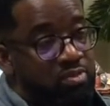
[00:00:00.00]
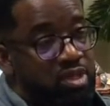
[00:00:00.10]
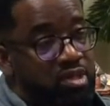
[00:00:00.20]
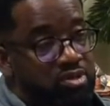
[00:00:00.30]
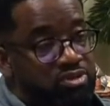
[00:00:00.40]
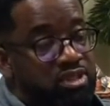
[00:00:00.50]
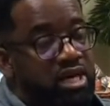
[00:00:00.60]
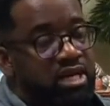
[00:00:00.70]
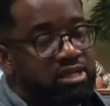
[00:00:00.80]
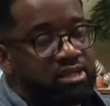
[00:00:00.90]
Because
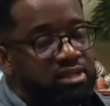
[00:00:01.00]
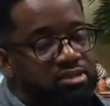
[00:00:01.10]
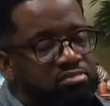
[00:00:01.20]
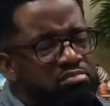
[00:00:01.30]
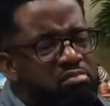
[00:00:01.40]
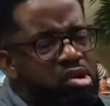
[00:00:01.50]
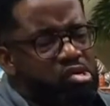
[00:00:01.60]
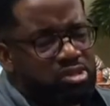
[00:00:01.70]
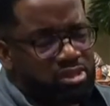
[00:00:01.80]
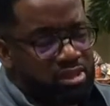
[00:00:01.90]
God, in His
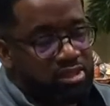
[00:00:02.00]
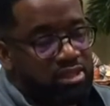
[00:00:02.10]
mercy,